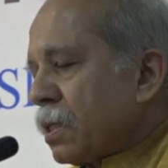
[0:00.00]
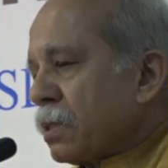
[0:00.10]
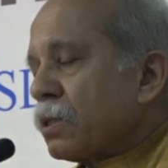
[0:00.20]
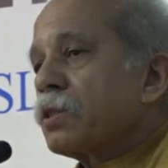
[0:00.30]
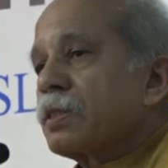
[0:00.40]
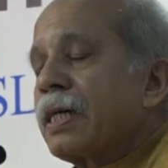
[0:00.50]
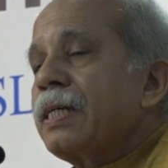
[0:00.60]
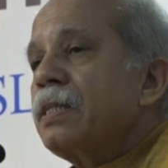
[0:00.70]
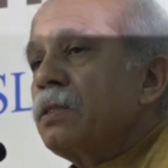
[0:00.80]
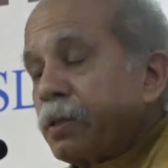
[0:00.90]
the
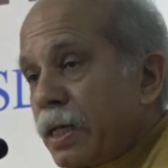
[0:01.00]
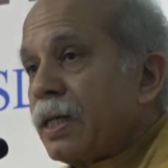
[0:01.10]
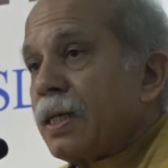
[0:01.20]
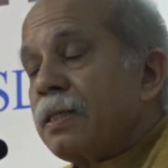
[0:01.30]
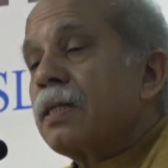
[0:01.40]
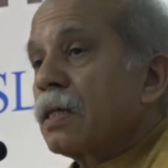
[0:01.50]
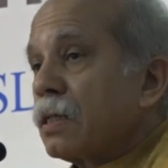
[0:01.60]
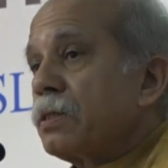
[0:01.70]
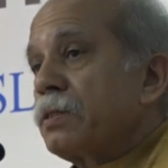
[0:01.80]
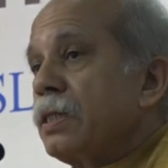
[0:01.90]
society today in the
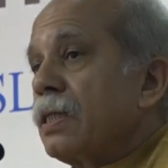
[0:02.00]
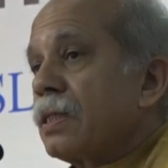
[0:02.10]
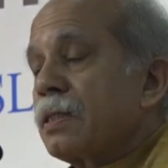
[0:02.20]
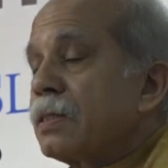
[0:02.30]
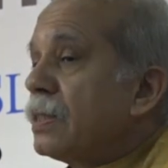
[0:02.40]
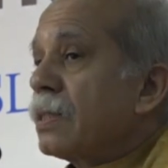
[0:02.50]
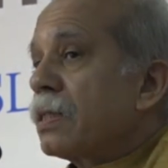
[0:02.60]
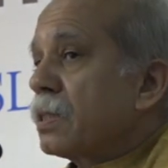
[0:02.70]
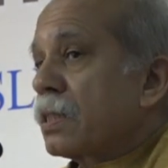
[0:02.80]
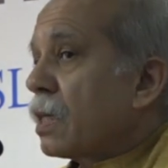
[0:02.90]
country is
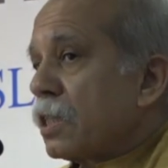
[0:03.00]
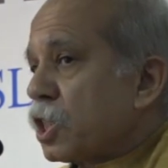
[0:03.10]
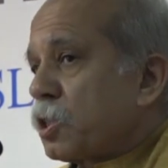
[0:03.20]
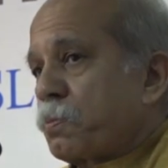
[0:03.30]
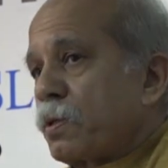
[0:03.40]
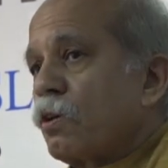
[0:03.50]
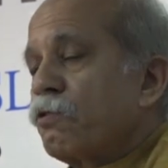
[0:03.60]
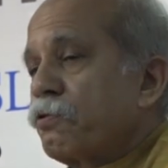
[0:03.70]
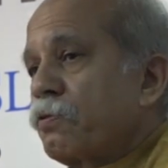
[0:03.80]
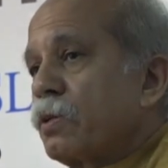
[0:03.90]
at a cusp
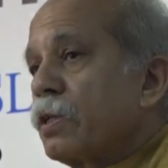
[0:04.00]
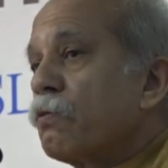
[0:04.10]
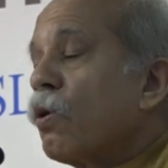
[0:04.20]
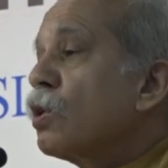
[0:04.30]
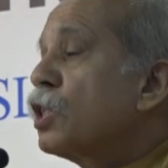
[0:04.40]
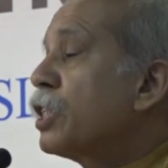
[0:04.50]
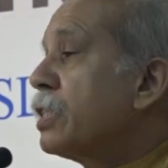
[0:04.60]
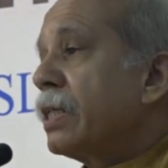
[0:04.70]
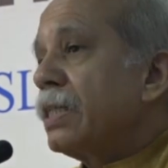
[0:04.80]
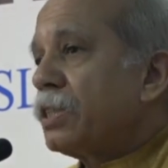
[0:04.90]
of
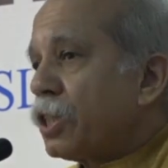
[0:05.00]
revolutionary